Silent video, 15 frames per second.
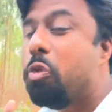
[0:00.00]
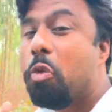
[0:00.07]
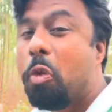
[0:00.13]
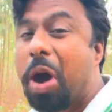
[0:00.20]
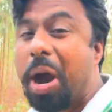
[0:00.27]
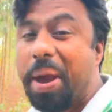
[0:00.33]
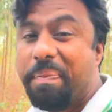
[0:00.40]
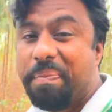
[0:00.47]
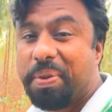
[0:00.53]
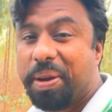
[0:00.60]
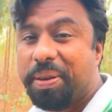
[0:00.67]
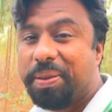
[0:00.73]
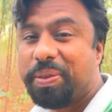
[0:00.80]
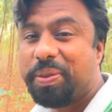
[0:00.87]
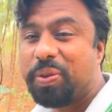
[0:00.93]

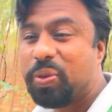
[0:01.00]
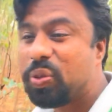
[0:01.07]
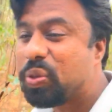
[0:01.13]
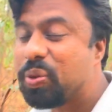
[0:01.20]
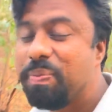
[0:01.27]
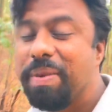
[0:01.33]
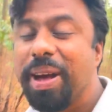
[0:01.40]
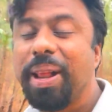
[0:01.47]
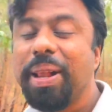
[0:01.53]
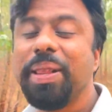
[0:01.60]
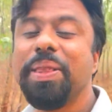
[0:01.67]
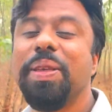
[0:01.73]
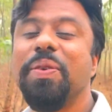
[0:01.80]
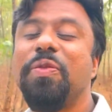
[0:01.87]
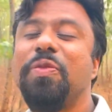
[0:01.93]
vibrant to smell the